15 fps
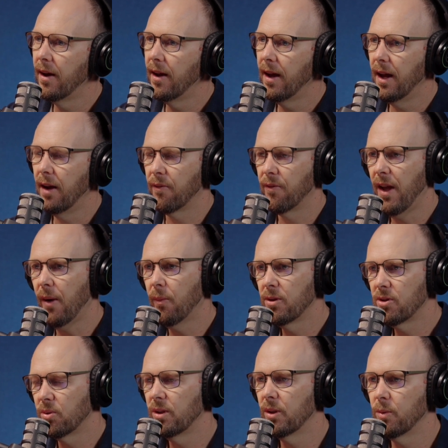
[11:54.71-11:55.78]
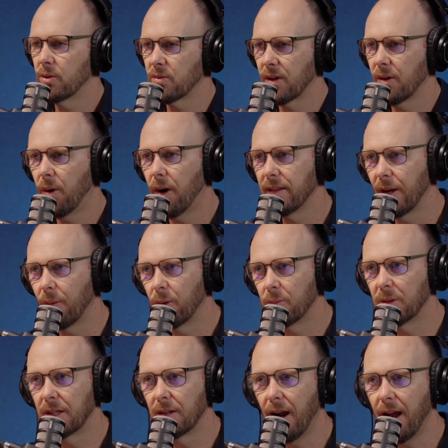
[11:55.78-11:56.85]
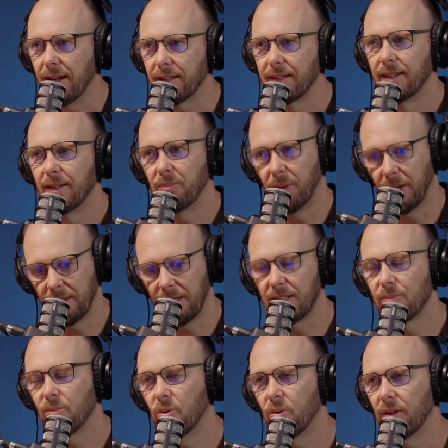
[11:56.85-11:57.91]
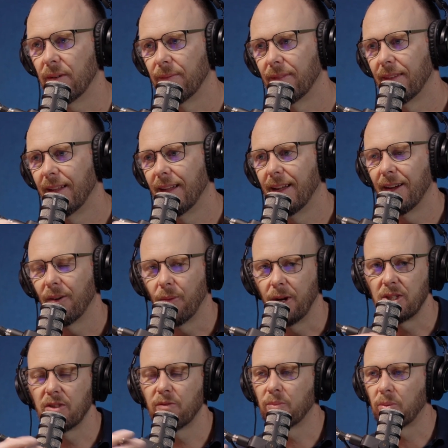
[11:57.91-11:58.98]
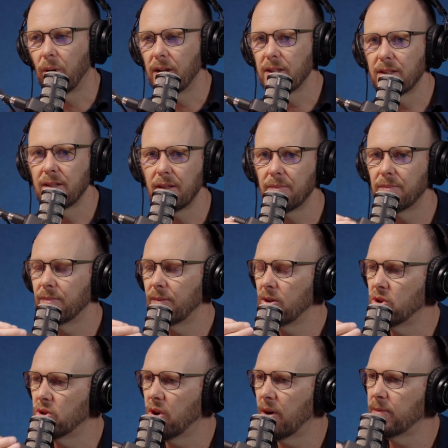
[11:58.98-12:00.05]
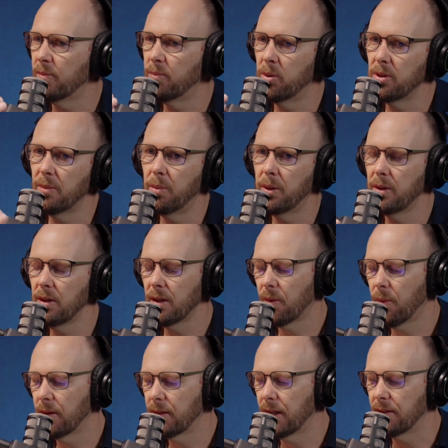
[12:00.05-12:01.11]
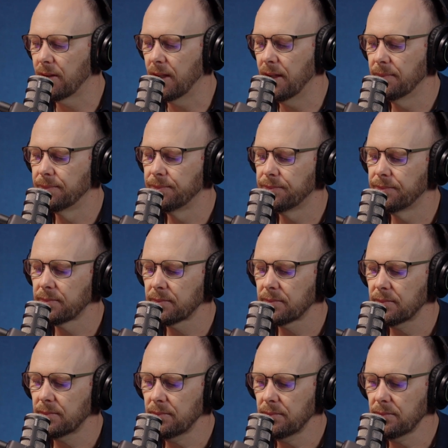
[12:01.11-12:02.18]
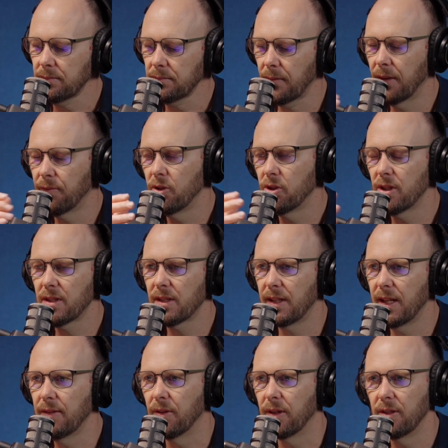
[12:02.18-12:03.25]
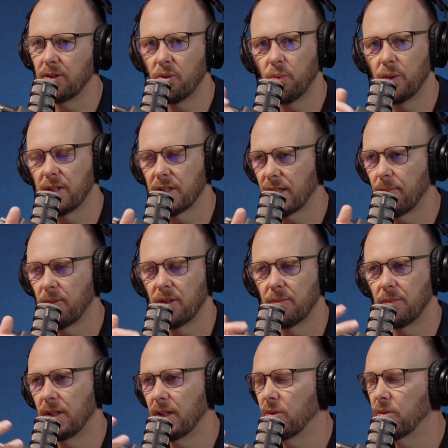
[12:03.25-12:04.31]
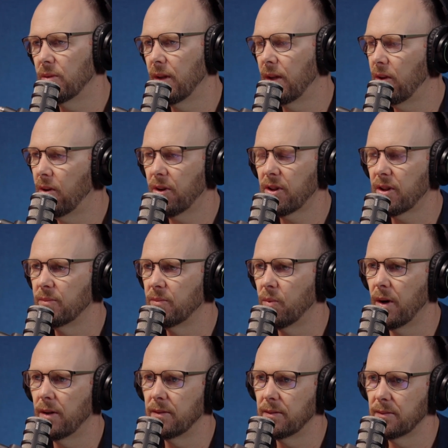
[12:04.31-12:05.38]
If that was all that was required, that would be great. But there's more. Once you've priced the job, you've put your bid of your quote out there. If you just leave it, you'll win some of them, but a lot of them won't